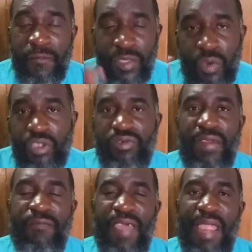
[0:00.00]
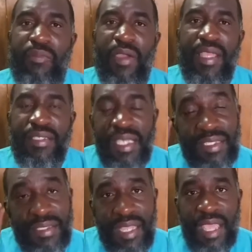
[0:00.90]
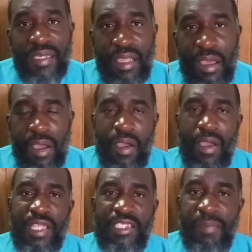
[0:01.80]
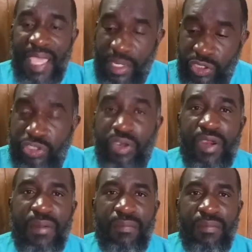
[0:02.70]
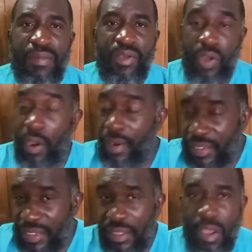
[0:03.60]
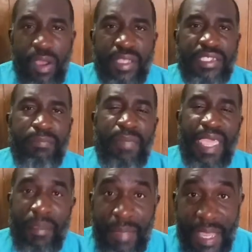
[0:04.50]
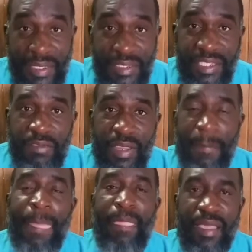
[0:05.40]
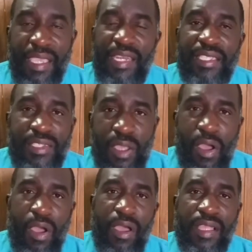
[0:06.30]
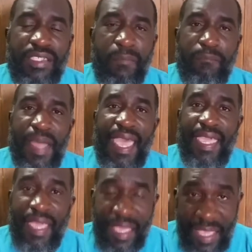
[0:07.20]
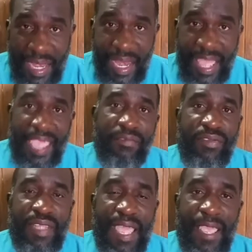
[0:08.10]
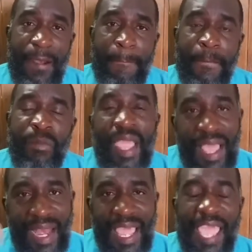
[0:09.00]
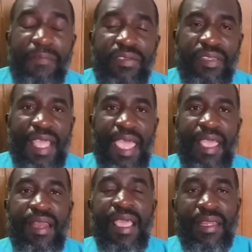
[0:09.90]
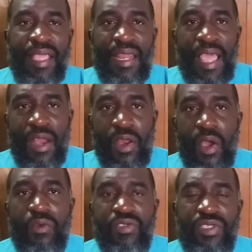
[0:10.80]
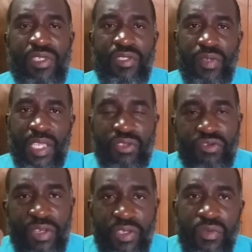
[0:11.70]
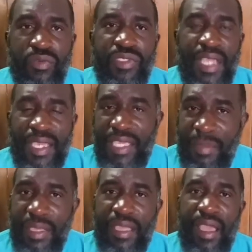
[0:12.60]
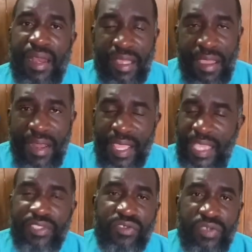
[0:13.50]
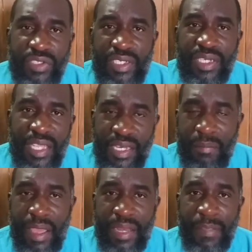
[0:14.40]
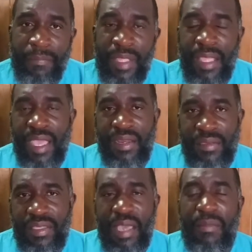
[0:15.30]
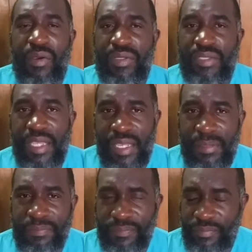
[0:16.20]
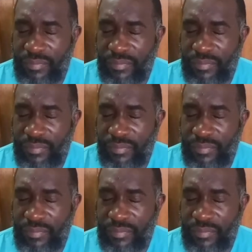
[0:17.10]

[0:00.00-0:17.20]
Uterine fibroids is not caused by a germ, nor is it caused by a bacteria. It is caused by a lifestyle. A lifestyle that allows us to introduce a chemical called estrogen in the body. And the thing about um,